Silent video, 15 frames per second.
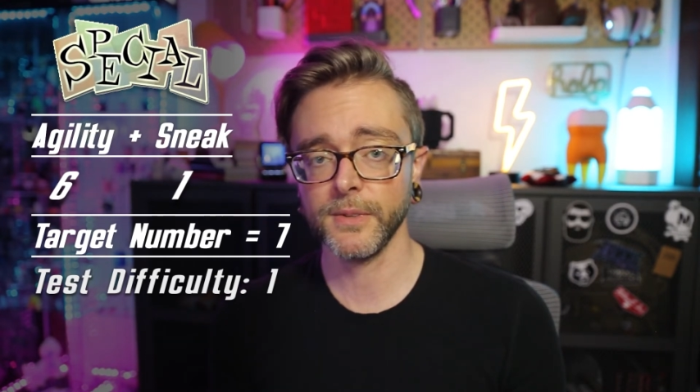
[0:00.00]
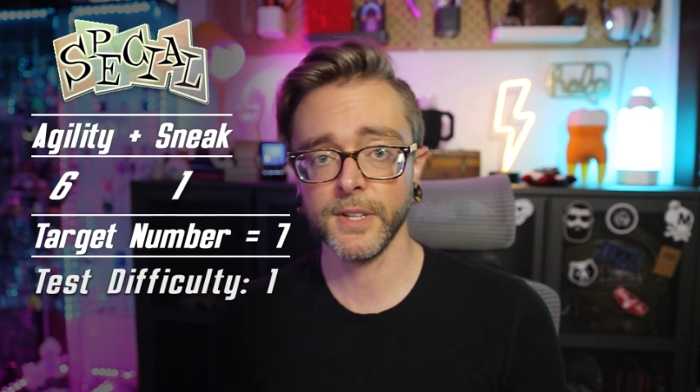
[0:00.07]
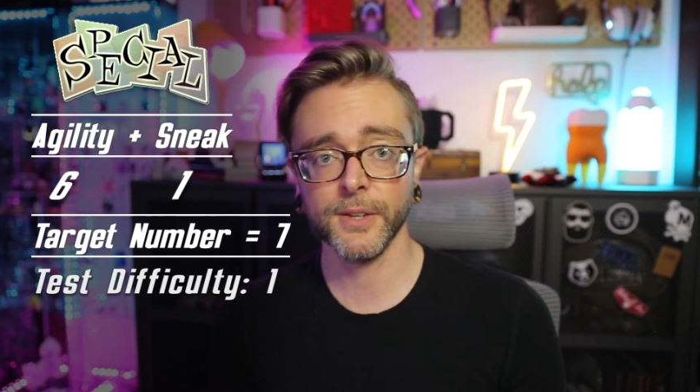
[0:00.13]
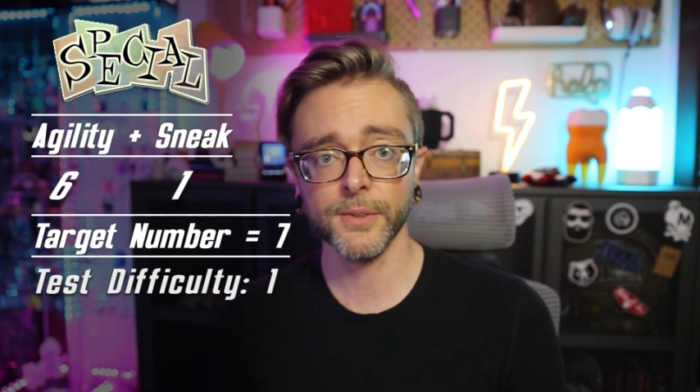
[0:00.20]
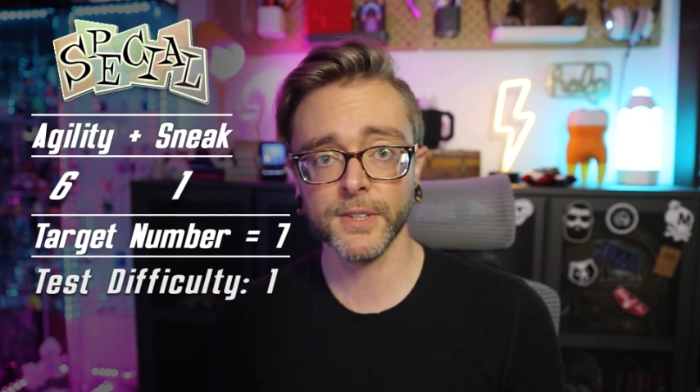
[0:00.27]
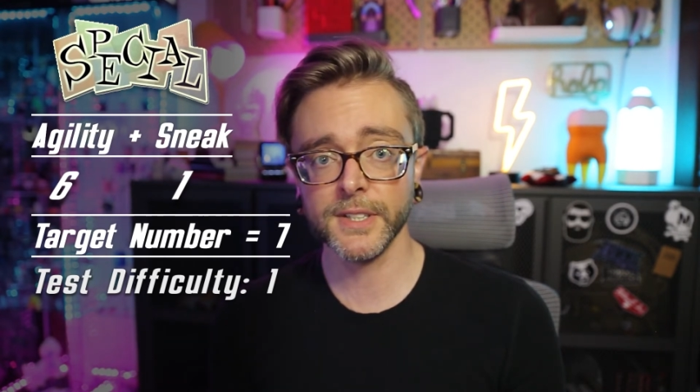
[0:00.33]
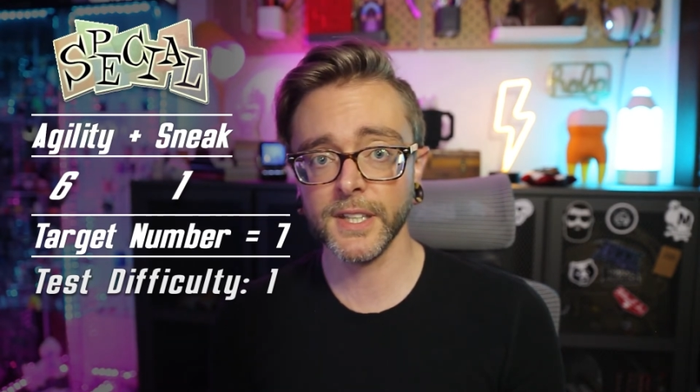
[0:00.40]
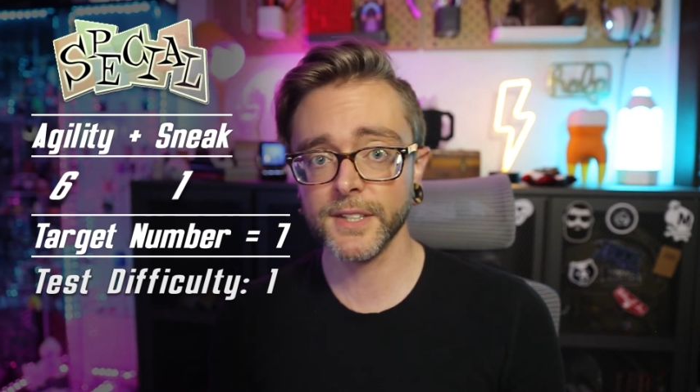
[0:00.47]
He
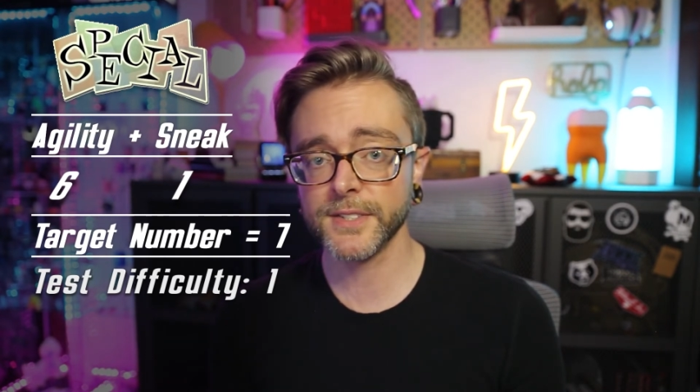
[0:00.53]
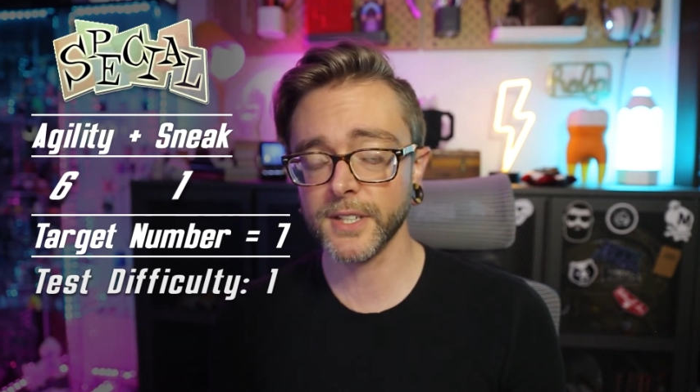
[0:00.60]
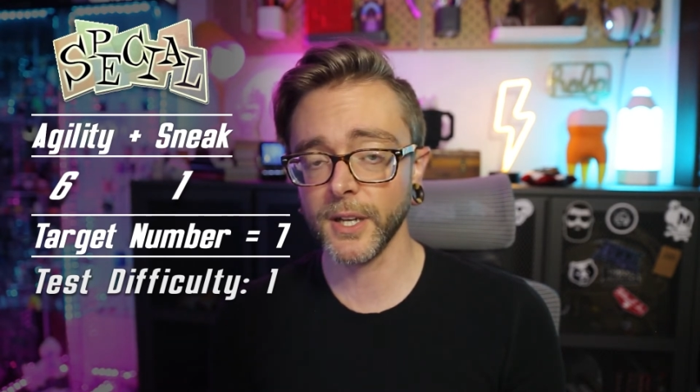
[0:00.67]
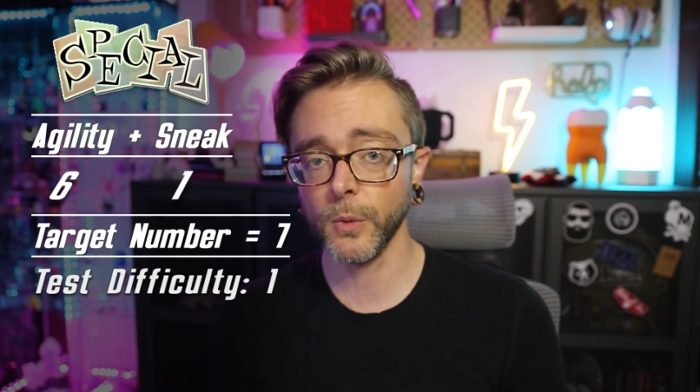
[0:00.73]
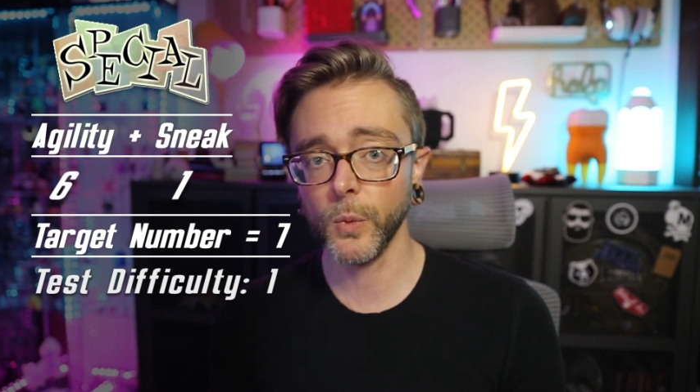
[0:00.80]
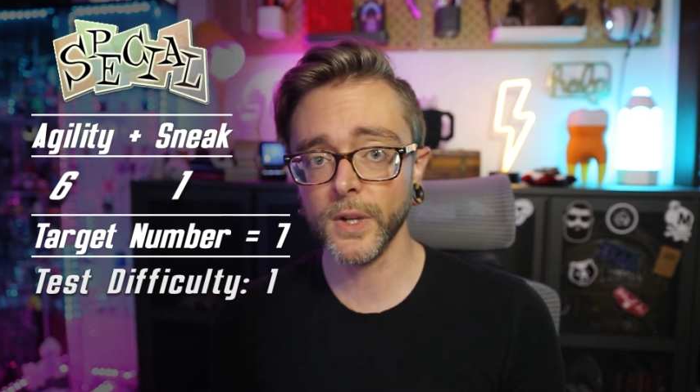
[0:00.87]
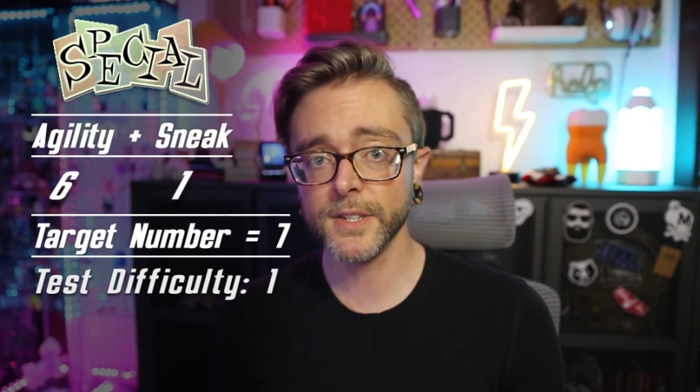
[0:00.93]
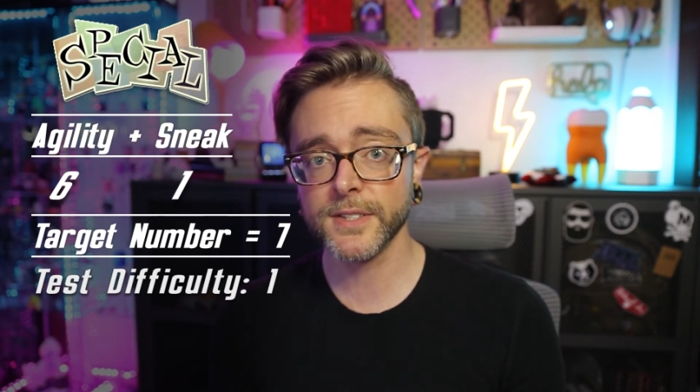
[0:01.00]
only needs to
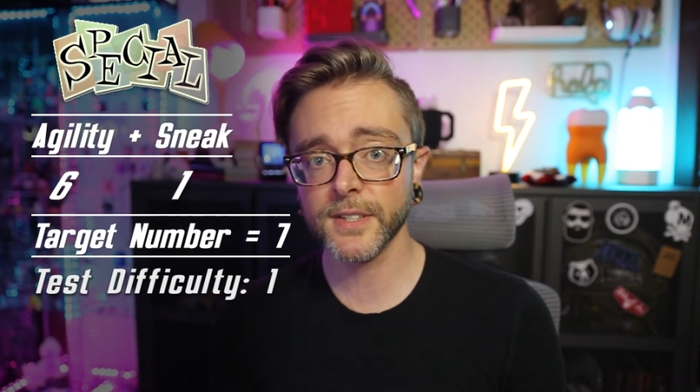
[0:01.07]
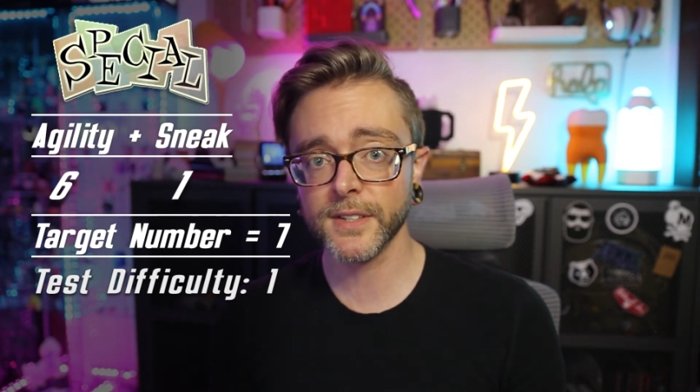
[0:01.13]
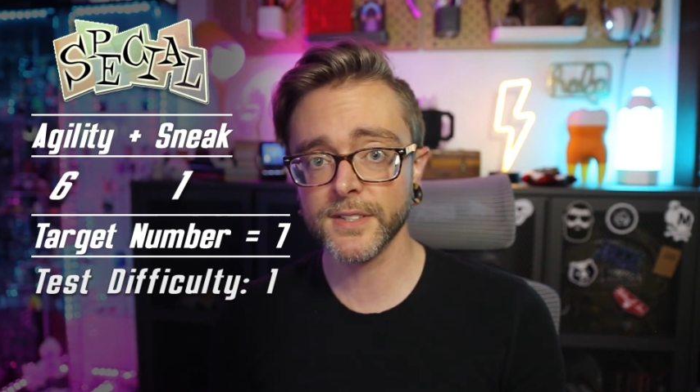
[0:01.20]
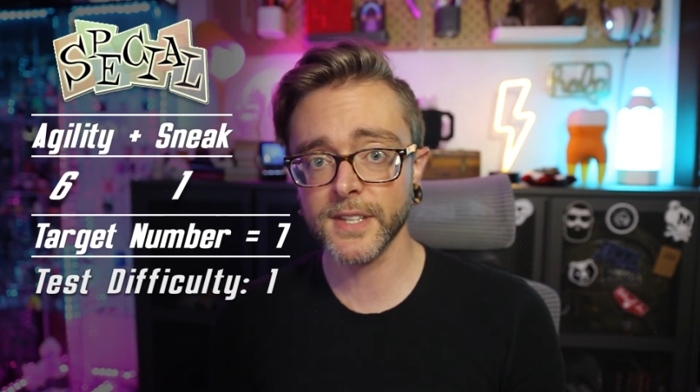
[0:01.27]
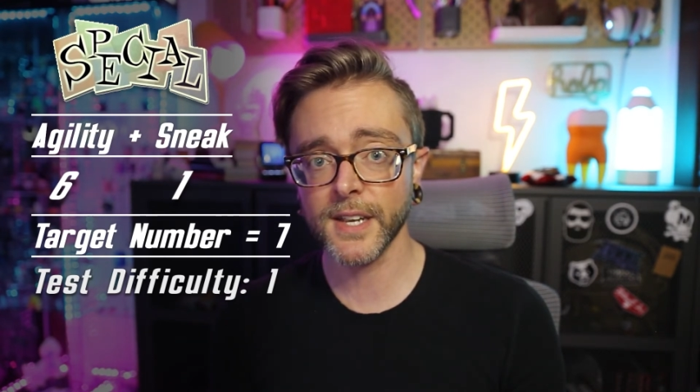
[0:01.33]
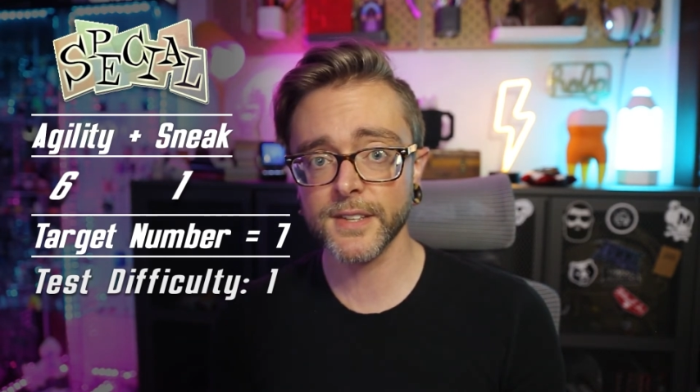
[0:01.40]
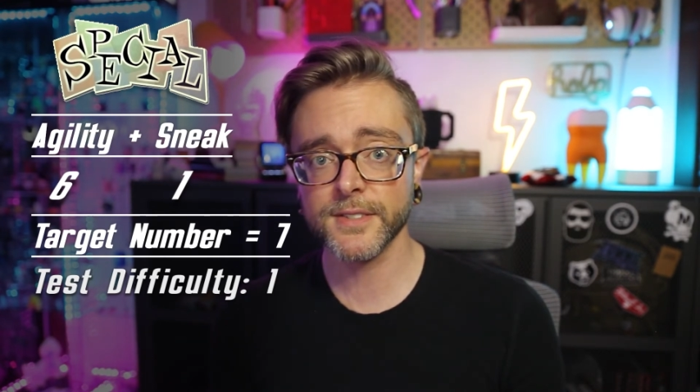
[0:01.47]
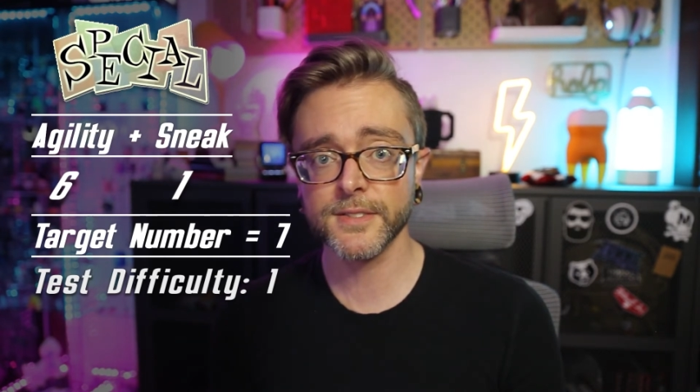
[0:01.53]
get 1 success,